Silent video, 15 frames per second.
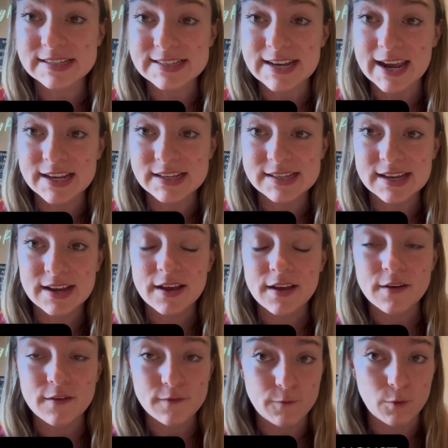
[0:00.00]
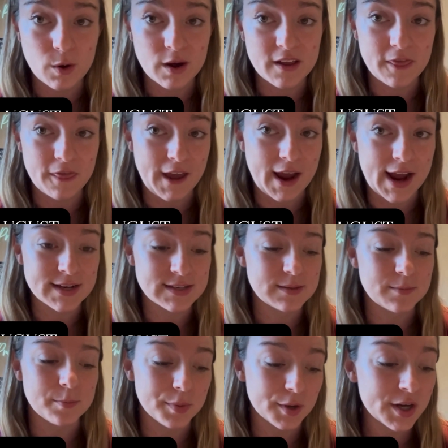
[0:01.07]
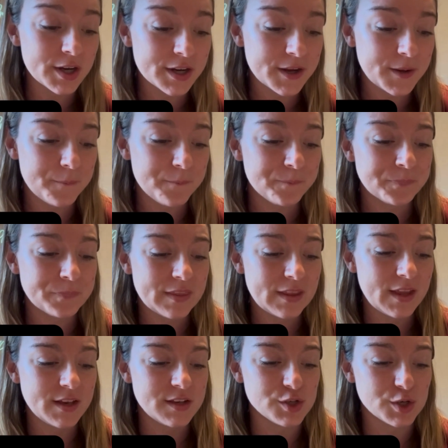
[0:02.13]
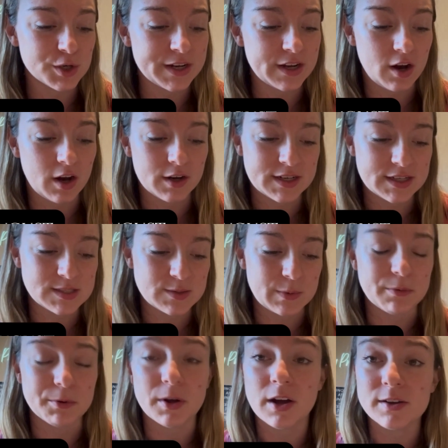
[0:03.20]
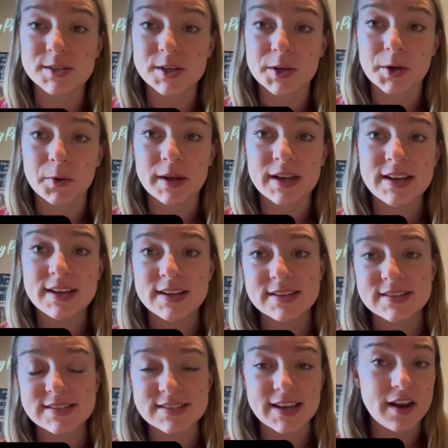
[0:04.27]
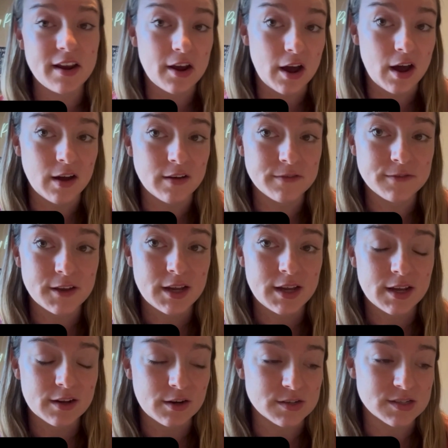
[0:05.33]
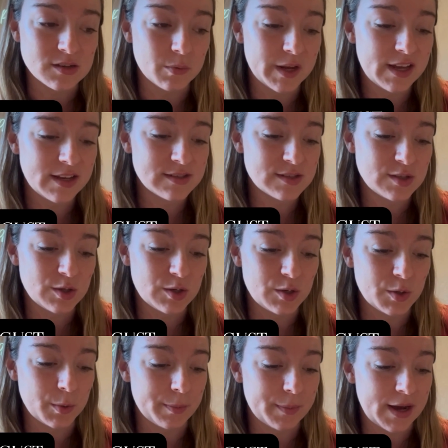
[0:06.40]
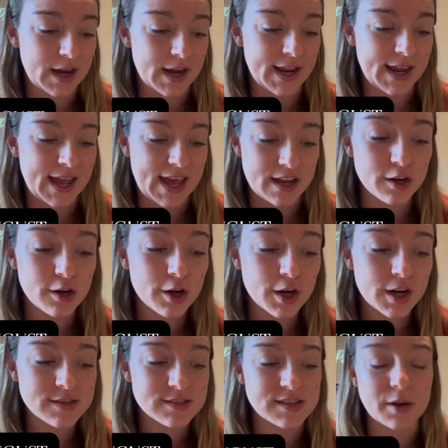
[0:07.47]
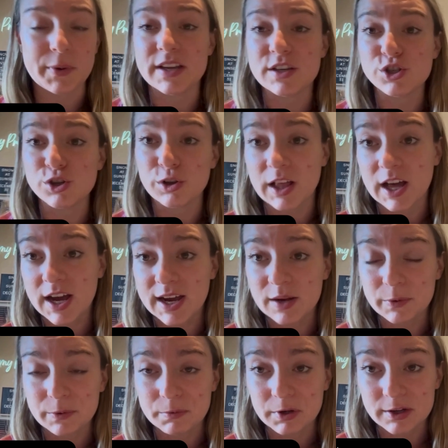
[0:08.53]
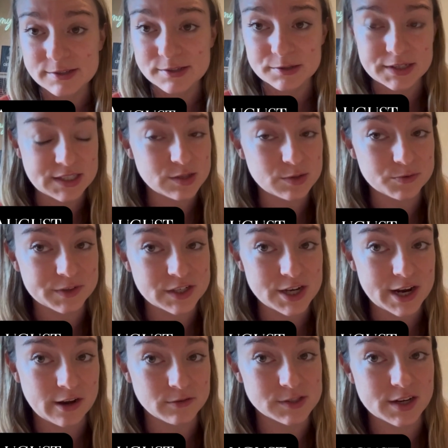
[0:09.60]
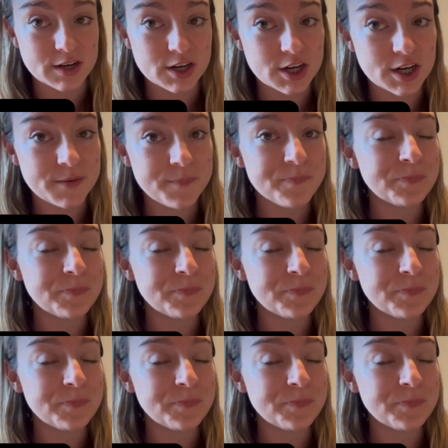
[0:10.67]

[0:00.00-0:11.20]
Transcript: date for that book. During August, we will also send off Curse of Wings to my editor. So in July, we will also need to reach out to her,